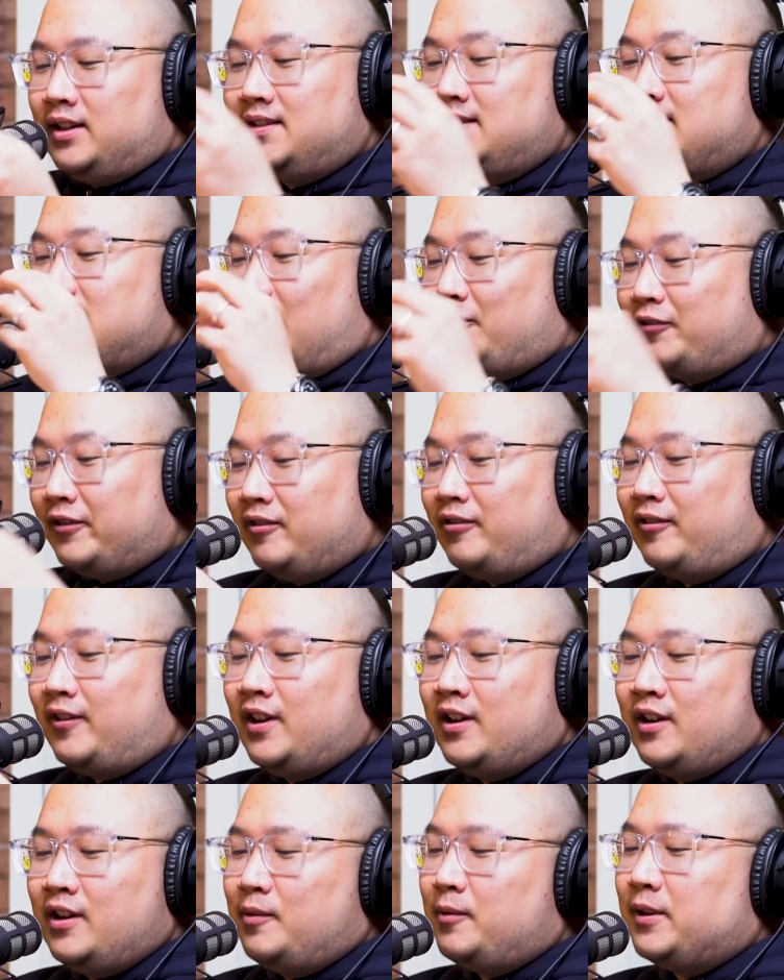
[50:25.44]
This is our
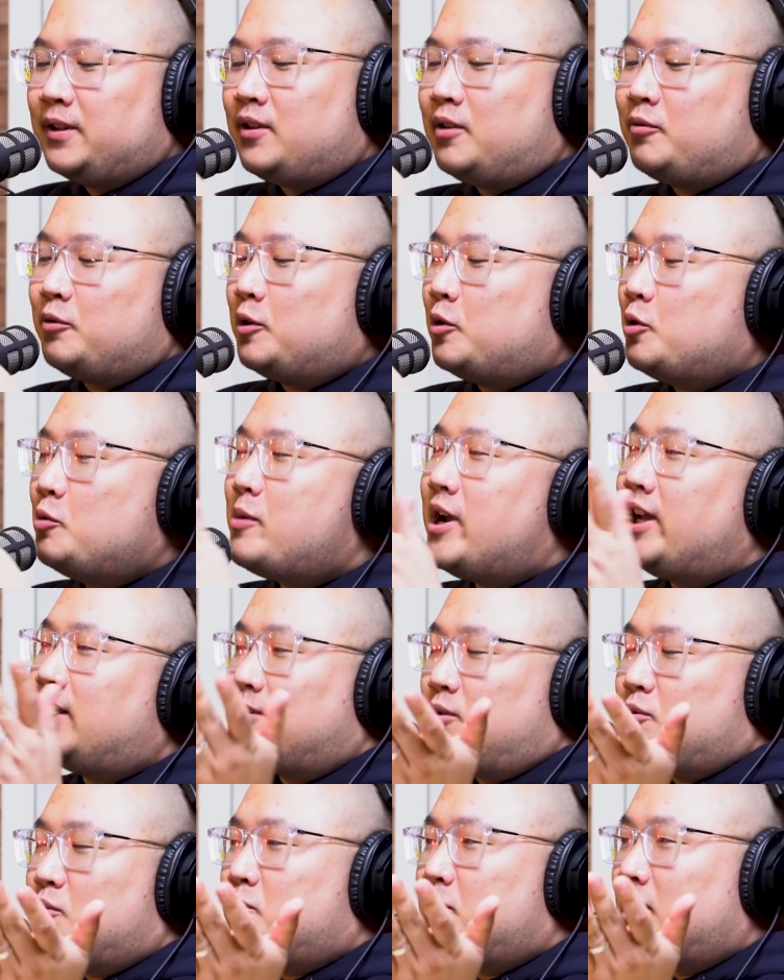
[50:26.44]
5th year. We thought we'd go
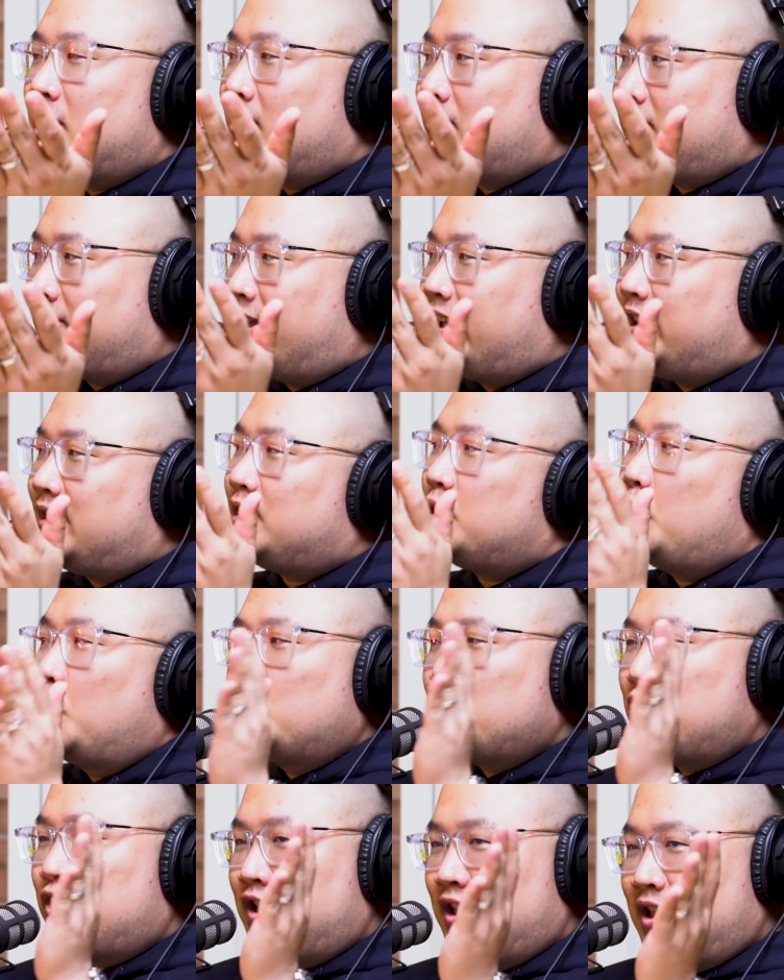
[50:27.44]
back to a bit of like the
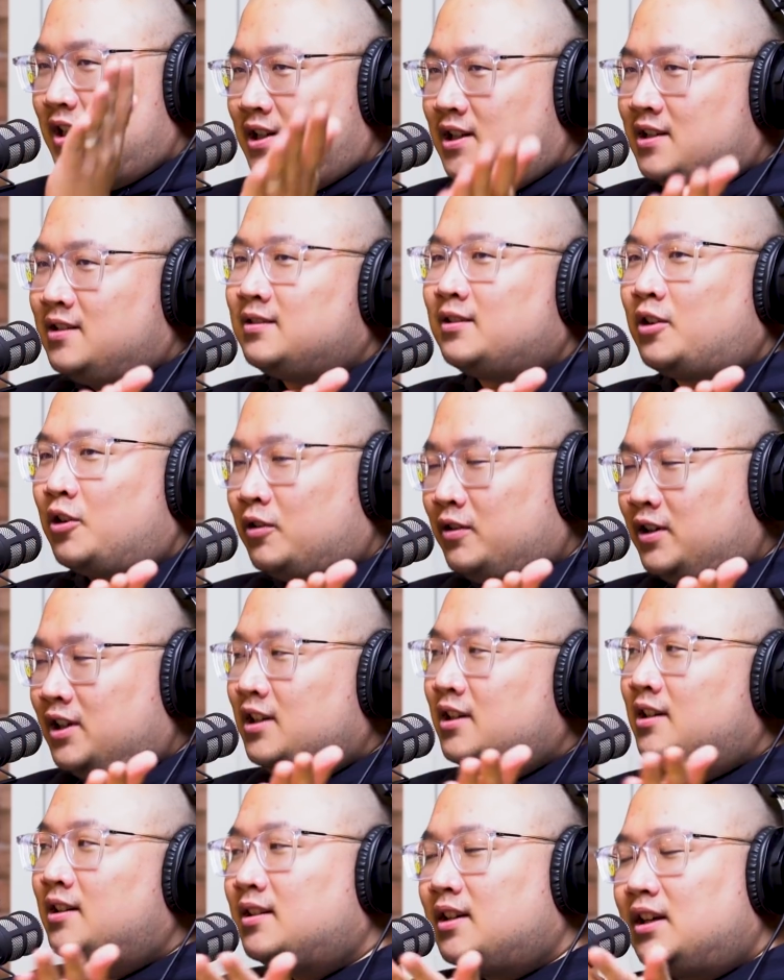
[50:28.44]
OG
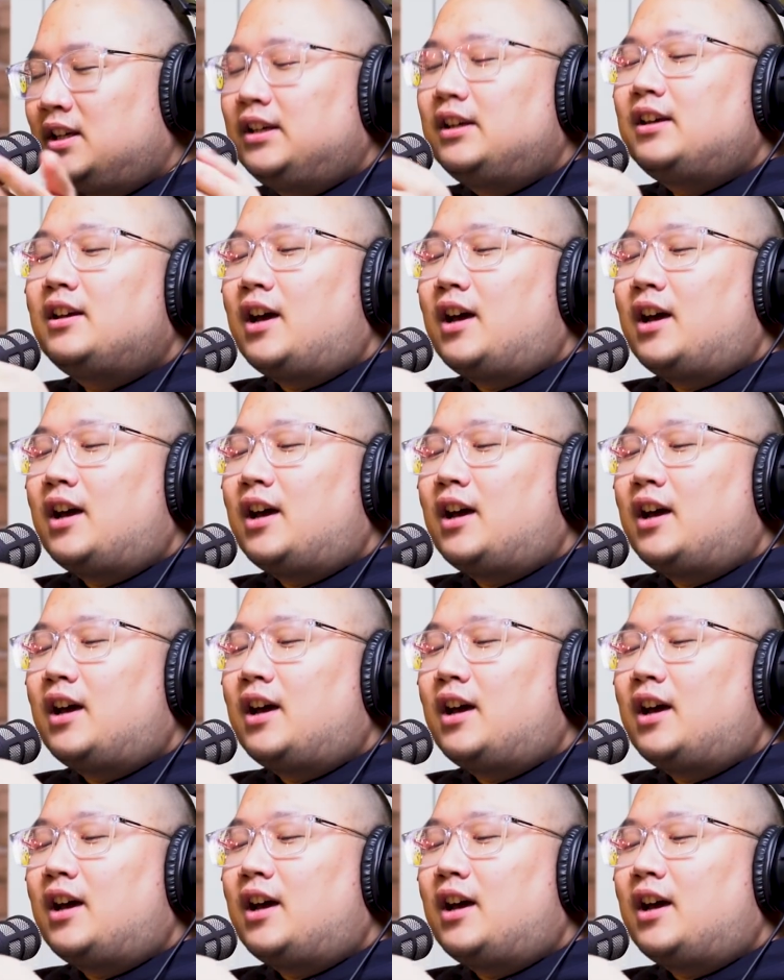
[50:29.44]
story.